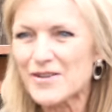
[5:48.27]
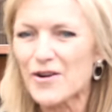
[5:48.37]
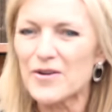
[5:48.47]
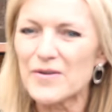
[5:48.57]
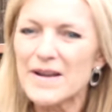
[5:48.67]

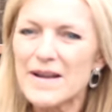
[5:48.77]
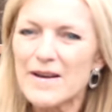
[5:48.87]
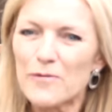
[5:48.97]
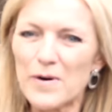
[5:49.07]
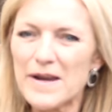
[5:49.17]
So
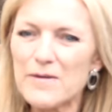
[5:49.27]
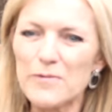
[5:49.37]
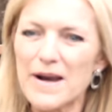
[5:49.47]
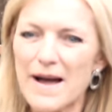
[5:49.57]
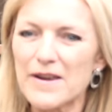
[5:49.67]
we
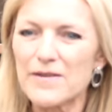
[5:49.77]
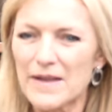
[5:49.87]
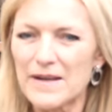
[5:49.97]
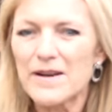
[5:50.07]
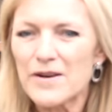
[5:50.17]
would argue
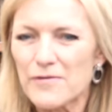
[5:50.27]
that